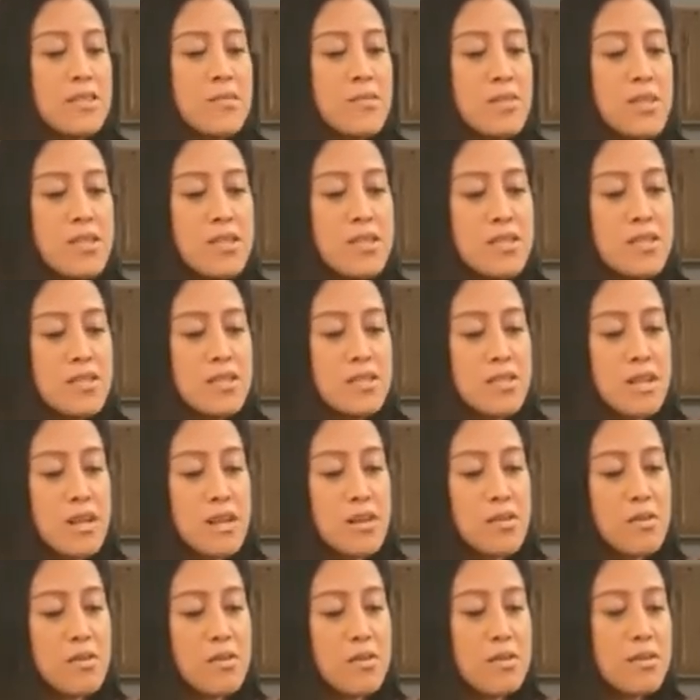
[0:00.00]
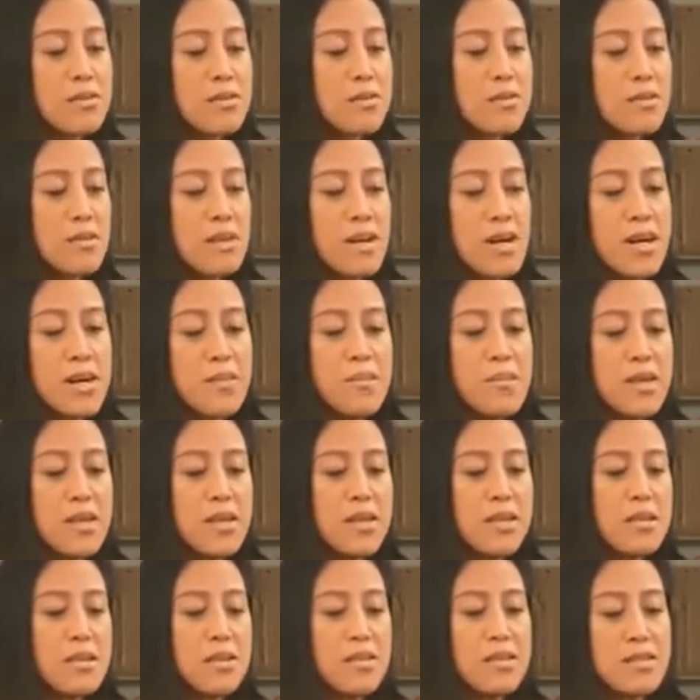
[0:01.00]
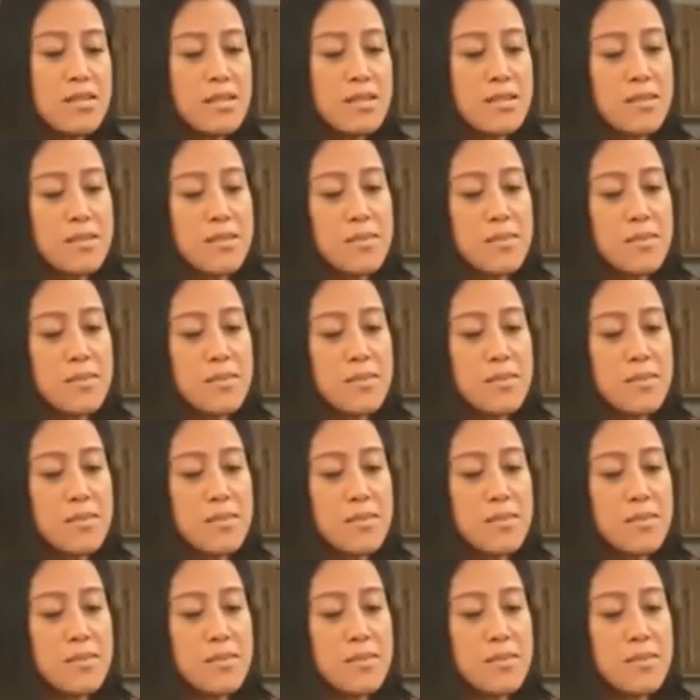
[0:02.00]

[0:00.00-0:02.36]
I mean, this is how I make this.